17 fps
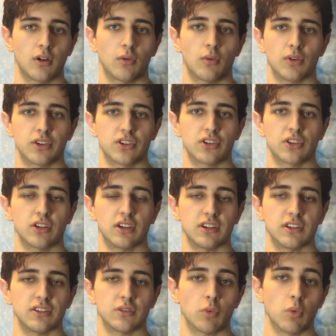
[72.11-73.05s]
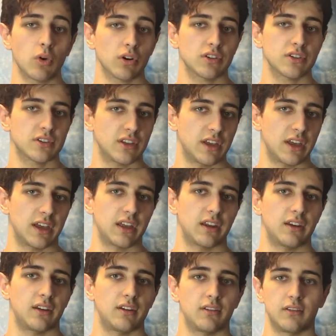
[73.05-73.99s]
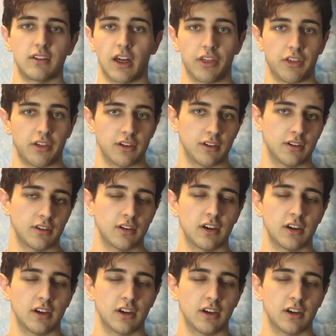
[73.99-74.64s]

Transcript: which is worse than nothing.